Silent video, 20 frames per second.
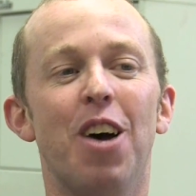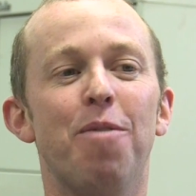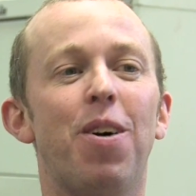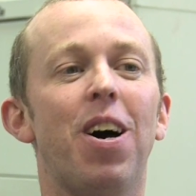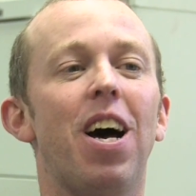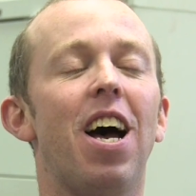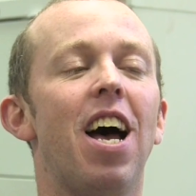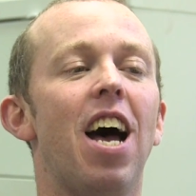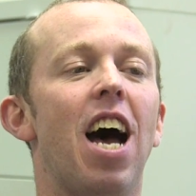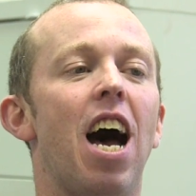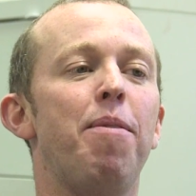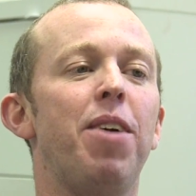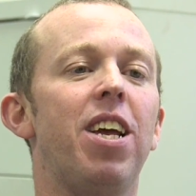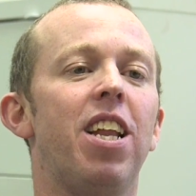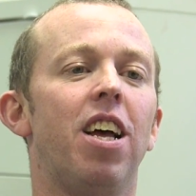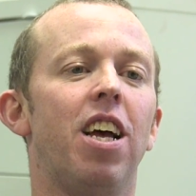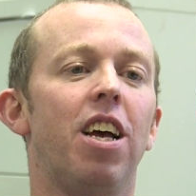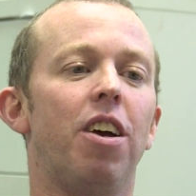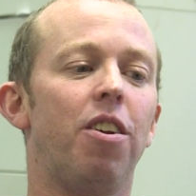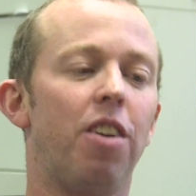But, I
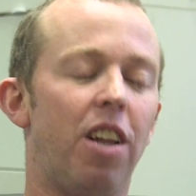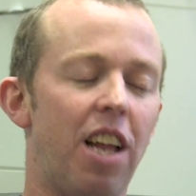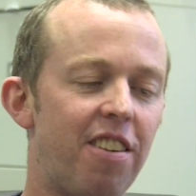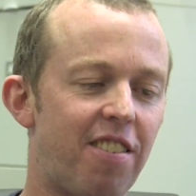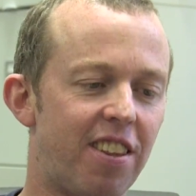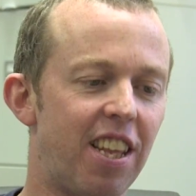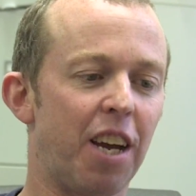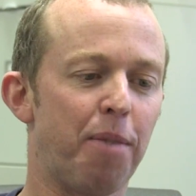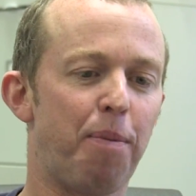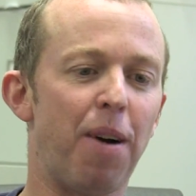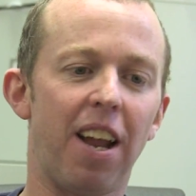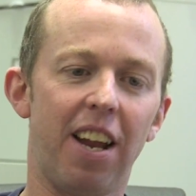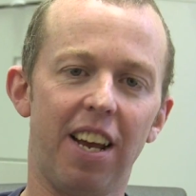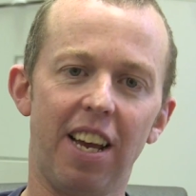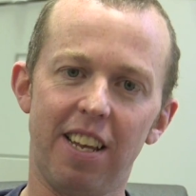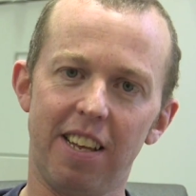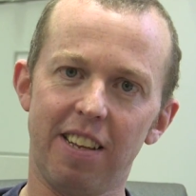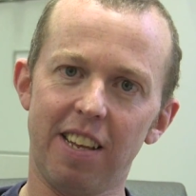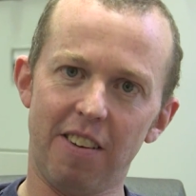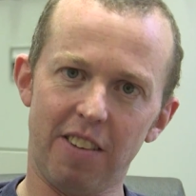mean, let's think about
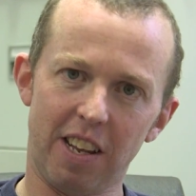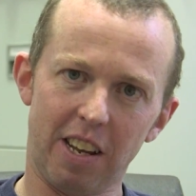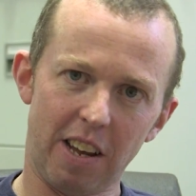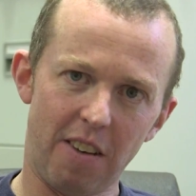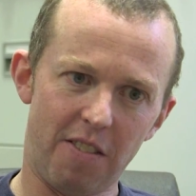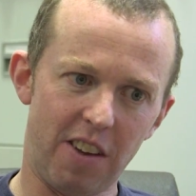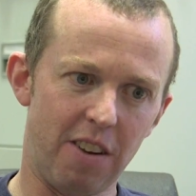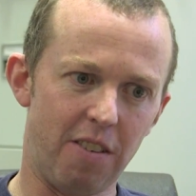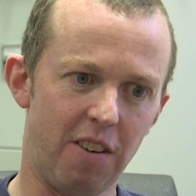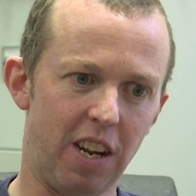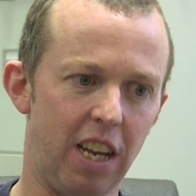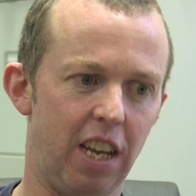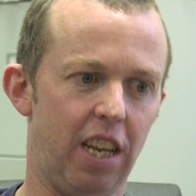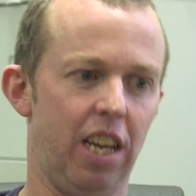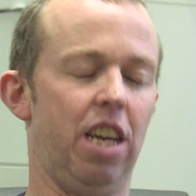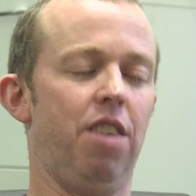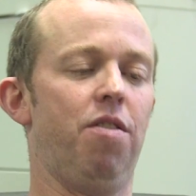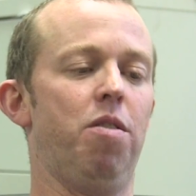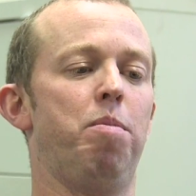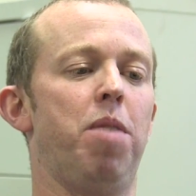it, if it
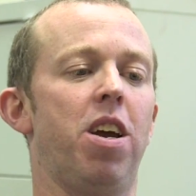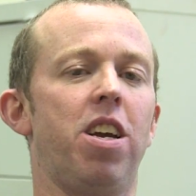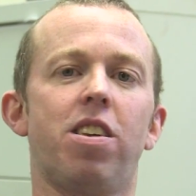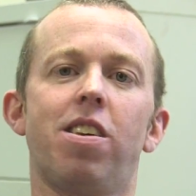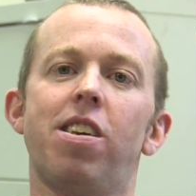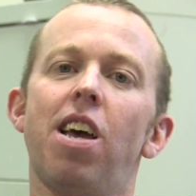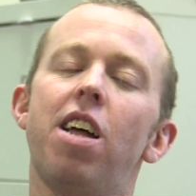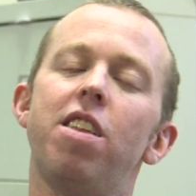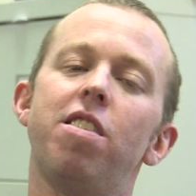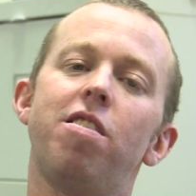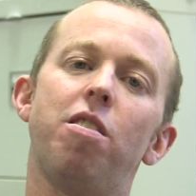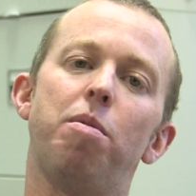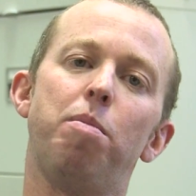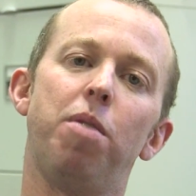even makes sense.